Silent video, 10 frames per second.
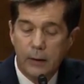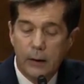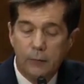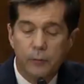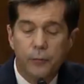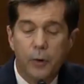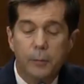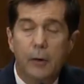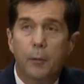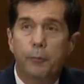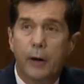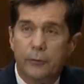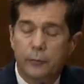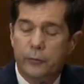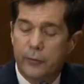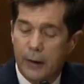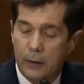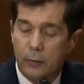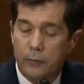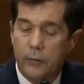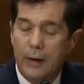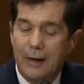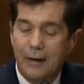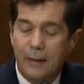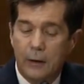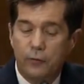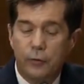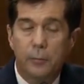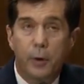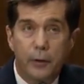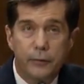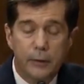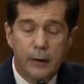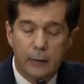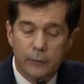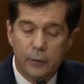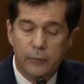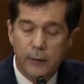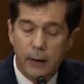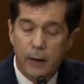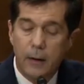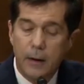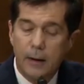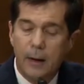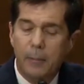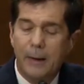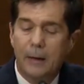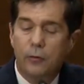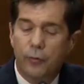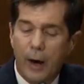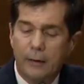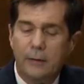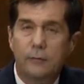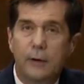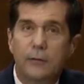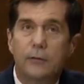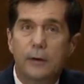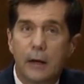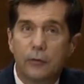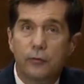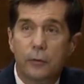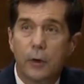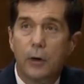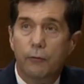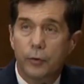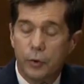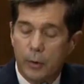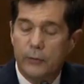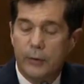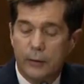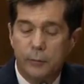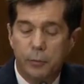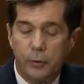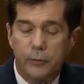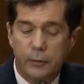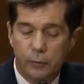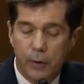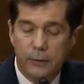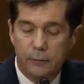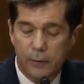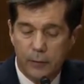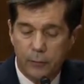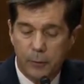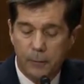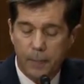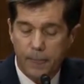If confirmed, I will press for standards that ensure Bosnia and Herzegovina can be an attractive destination for U.S. exports and direct investment.